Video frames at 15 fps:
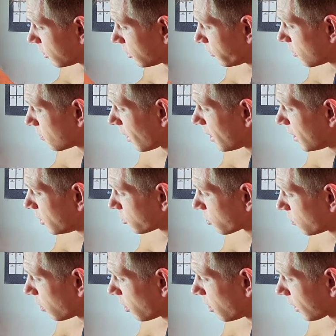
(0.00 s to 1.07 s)
for my intra
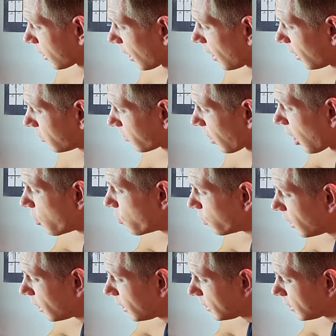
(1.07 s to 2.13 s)
workout
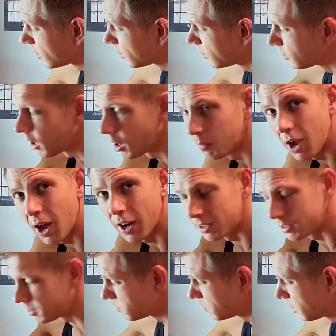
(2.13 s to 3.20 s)
only I'll be adding
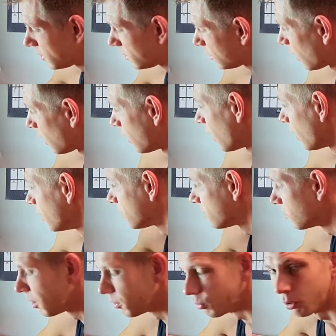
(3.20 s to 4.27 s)
some BCAAs to
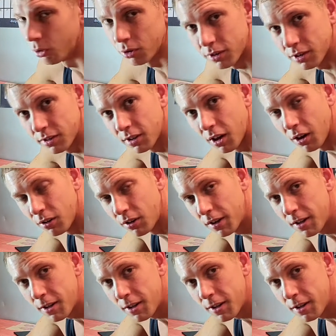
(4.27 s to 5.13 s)
my water so